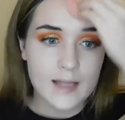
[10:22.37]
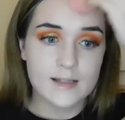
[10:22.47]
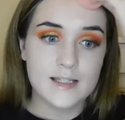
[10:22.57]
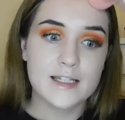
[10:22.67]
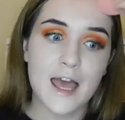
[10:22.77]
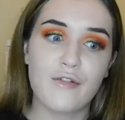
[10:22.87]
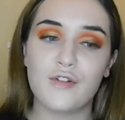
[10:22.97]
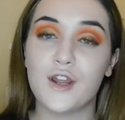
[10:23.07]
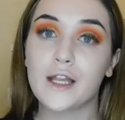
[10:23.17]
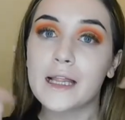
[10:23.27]
It's
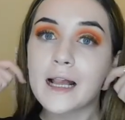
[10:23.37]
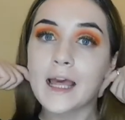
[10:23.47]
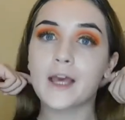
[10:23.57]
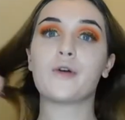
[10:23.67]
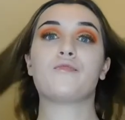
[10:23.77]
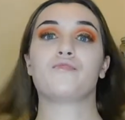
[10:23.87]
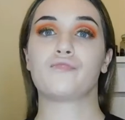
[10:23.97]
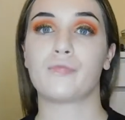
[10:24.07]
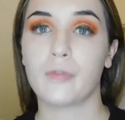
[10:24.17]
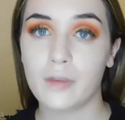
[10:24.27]
definitely like
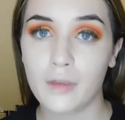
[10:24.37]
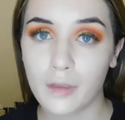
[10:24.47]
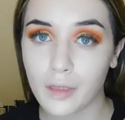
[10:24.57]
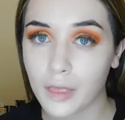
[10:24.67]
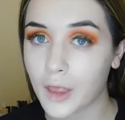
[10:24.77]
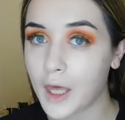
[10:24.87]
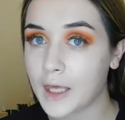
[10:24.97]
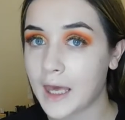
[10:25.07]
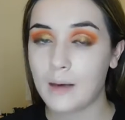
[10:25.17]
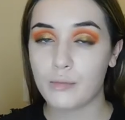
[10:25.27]

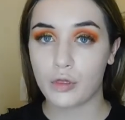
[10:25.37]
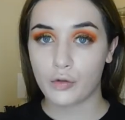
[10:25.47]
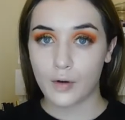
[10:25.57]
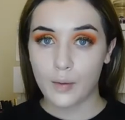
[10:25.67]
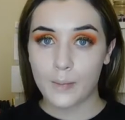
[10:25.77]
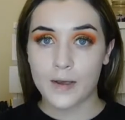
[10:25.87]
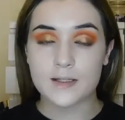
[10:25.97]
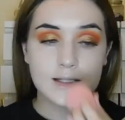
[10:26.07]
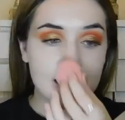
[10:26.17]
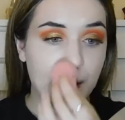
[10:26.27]
came through on my
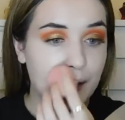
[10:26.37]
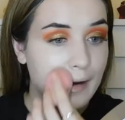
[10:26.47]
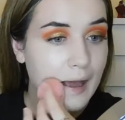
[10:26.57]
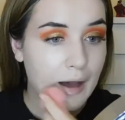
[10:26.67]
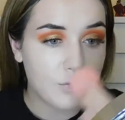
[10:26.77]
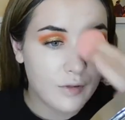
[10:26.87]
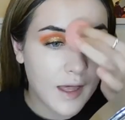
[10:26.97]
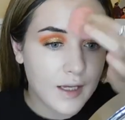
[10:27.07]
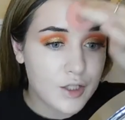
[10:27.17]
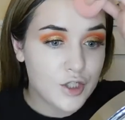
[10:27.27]
skin, how
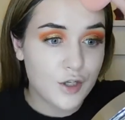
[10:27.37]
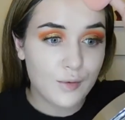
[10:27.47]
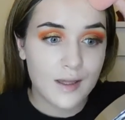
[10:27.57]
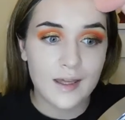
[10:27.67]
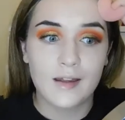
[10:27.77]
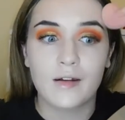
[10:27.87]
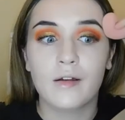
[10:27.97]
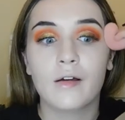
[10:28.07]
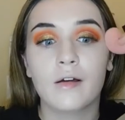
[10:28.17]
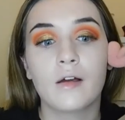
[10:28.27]
like dewy, and